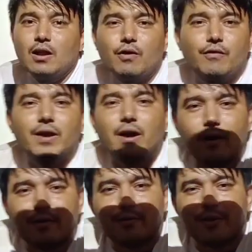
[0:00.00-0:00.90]

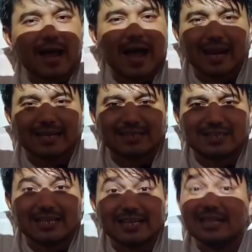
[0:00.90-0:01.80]
where
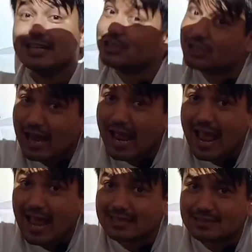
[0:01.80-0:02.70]
reality
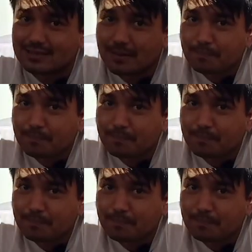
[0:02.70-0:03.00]
change.